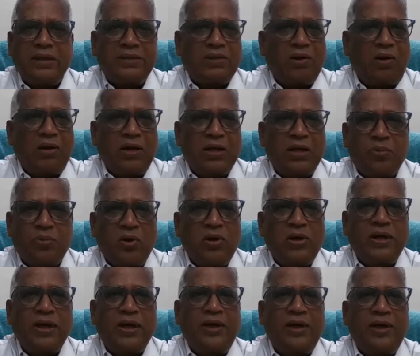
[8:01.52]
that's called as
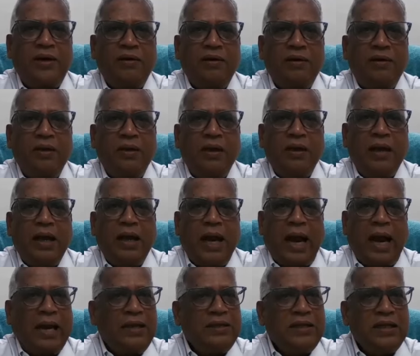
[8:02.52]
proletariat.
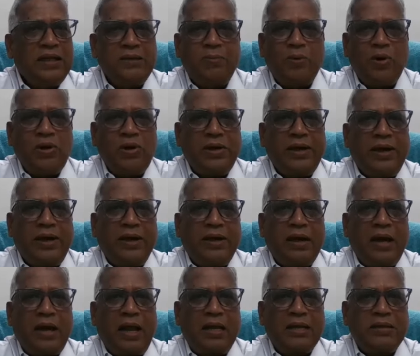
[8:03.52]
And this
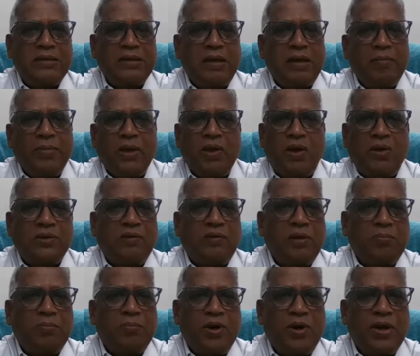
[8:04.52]
proletariat class, because
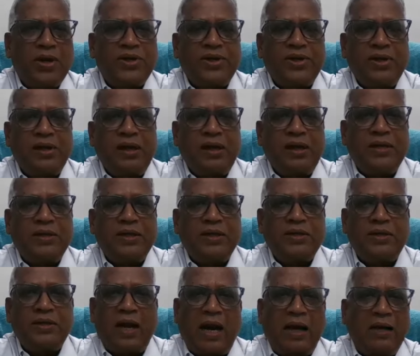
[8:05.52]
of the production
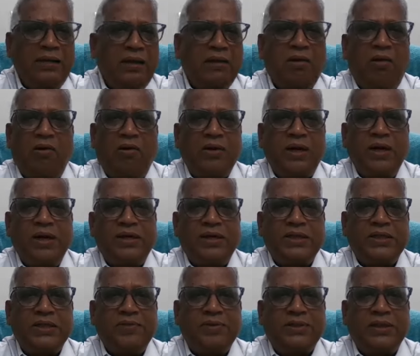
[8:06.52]
relations and the
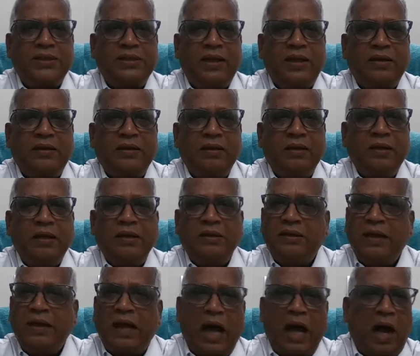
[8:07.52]
contradictions within that,
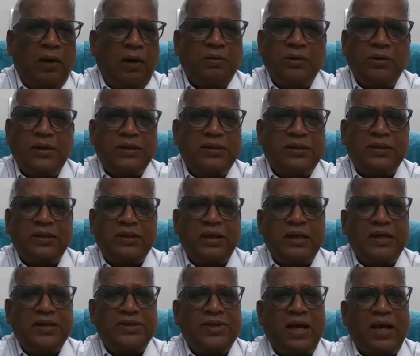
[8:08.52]
they have to
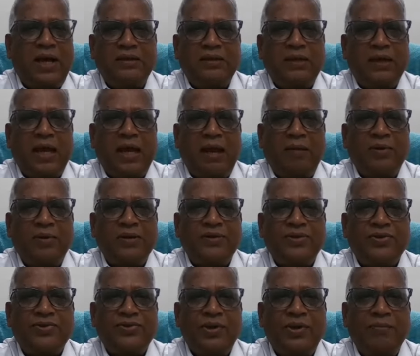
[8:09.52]
necessarily challenge the
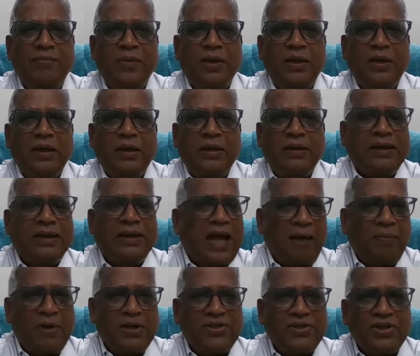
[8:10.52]
capitalist system. The
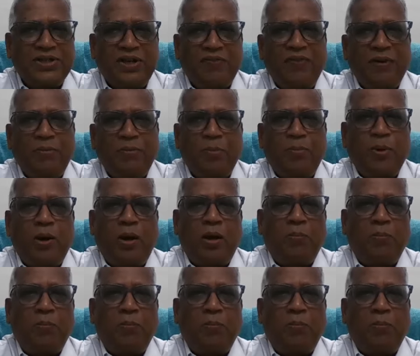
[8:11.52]
capitalist system will be